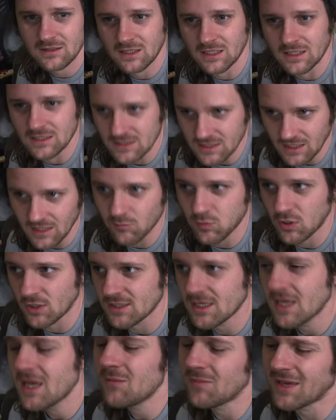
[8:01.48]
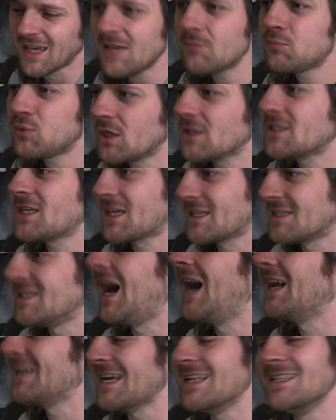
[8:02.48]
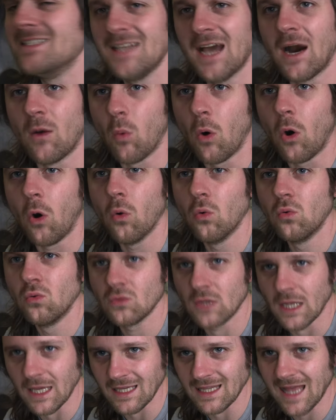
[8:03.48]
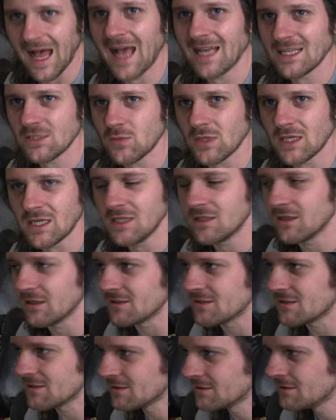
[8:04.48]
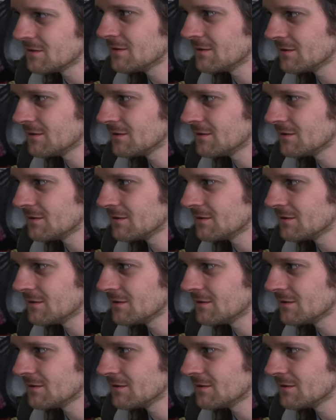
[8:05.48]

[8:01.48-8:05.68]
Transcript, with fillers: and it's like a plug... but he plugs a guitar into a wall. Like, that's what he does.